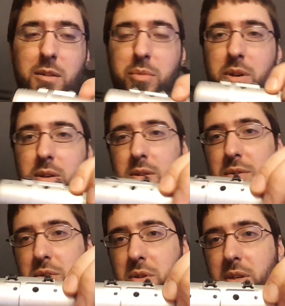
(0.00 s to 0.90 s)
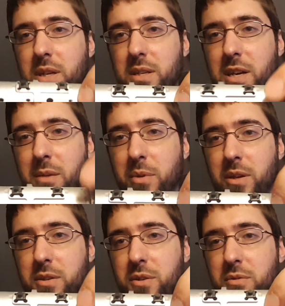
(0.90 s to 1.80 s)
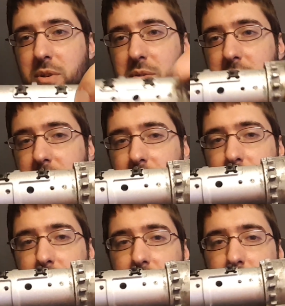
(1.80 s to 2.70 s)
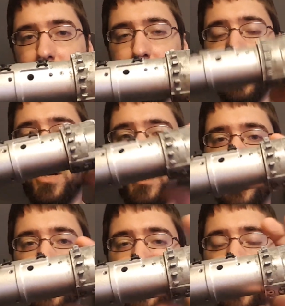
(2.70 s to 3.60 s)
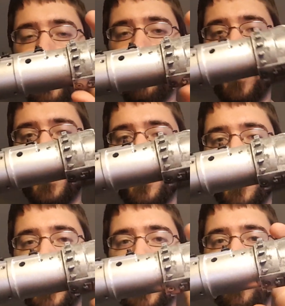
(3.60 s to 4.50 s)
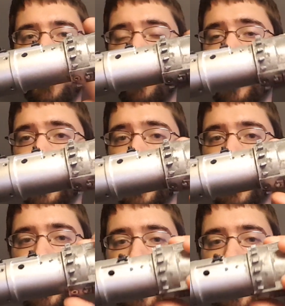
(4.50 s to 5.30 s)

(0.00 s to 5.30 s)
up drilling and tapping 2 new set screws here because the neopixel adapter wasn't,